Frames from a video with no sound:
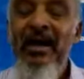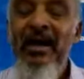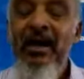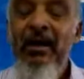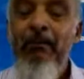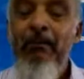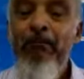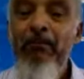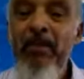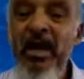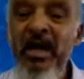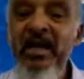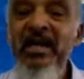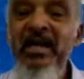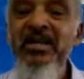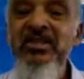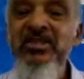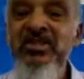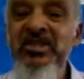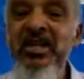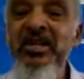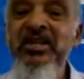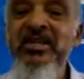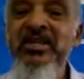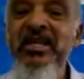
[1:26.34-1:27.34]
mega
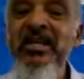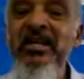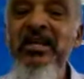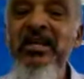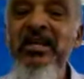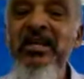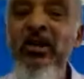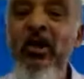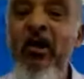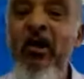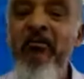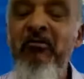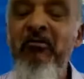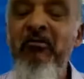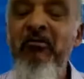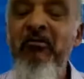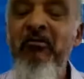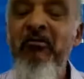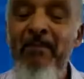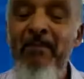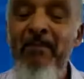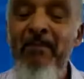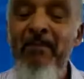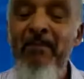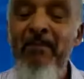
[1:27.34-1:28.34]
city of
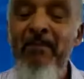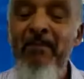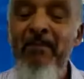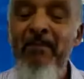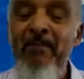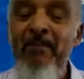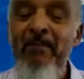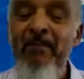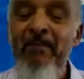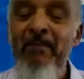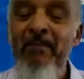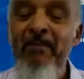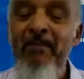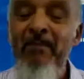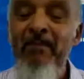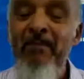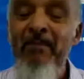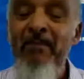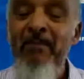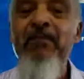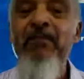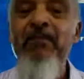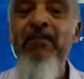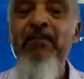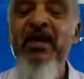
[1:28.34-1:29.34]
the mother city of
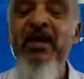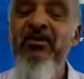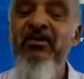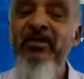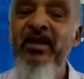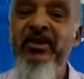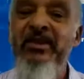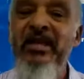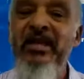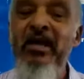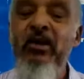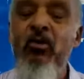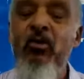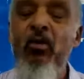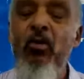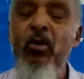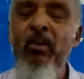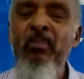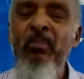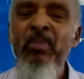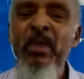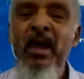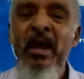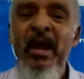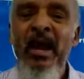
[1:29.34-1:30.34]
Cape Town that they
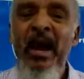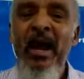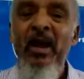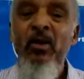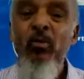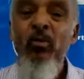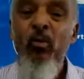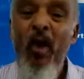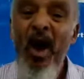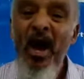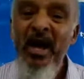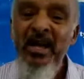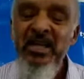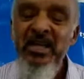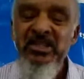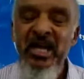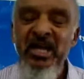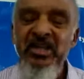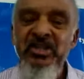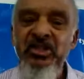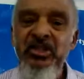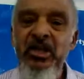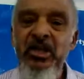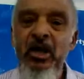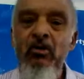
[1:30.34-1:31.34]
call. And why is that
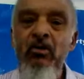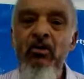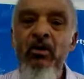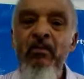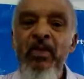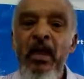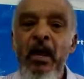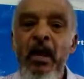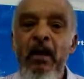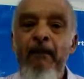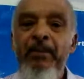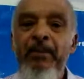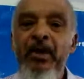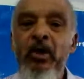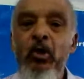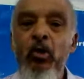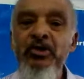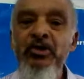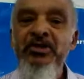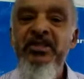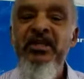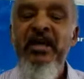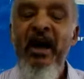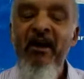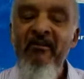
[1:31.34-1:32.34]
so? Because
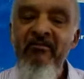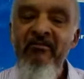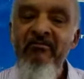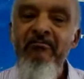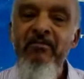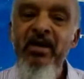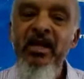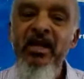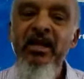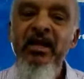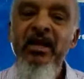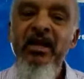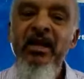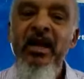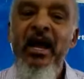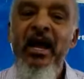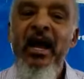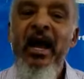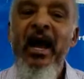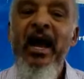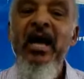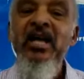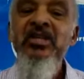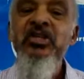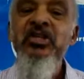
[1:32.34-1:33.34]
government
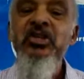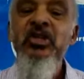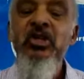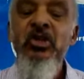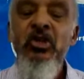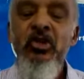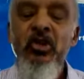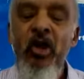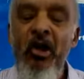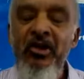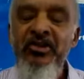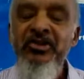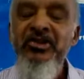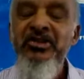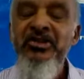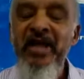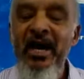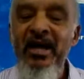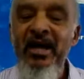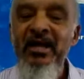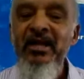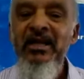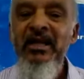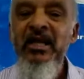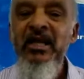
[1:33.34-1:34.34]
has not done
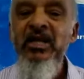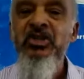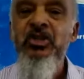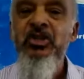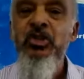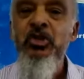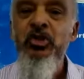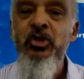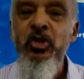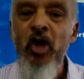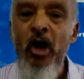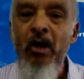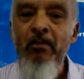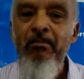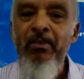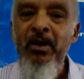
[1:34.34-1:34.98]
its job